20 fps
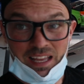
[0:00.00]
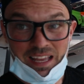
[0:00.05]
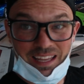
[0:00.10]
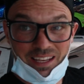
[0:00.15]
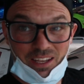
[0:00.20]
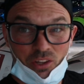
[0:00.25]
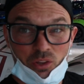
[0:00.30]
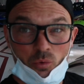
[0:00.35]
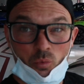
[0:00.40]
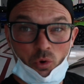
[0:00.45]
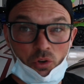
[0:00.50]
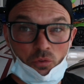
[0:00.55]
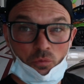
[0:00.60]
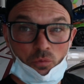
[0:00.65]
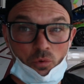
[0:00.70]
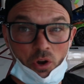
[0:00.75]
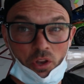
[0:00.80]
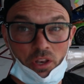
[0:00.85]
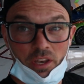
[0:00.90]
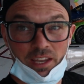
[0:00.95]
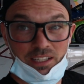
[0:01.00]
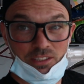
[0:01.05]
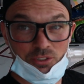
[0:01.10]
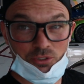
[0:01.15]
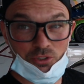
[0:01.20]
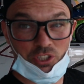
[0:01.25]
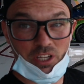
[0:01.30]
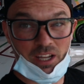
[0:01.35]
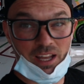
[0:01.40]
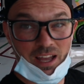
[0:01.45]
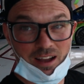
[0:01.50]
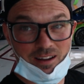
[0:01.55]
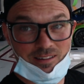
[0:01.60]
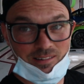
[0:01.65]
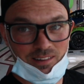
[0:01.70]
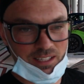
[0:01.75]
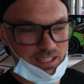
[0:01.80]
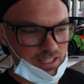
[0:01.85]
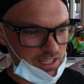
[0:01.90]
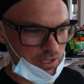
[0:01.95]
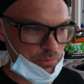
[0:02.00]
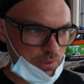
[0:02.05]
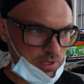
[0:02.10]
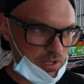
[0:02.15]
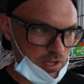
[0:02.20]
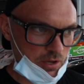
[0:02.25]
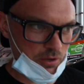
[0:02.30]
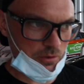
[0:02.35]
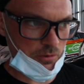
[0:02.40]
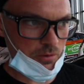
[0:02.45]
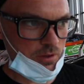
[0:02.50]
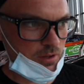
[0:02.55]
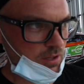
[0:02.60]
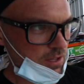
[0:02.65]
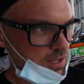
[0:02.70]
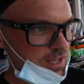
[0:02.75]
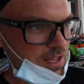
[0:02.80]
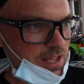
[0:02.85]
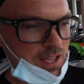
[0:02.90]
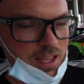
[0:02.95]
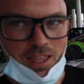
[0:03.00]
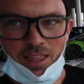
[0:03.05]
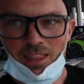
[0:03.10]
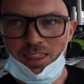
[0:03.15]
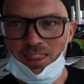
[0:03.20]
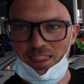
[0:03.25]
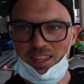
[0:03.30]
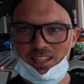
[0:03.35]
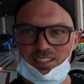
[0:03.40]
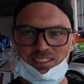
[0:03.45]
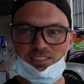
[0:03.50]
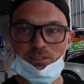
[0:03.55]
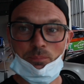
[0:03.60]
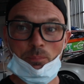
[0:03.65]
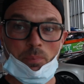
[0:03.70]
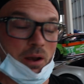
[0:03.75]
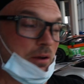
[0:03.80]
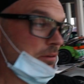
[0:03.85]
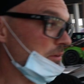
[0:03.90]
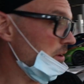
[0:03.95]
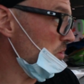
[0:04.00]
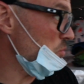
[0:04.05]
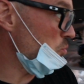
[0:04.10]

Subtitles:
Another one of one. Do you want to check it out? Here we go. This is apparently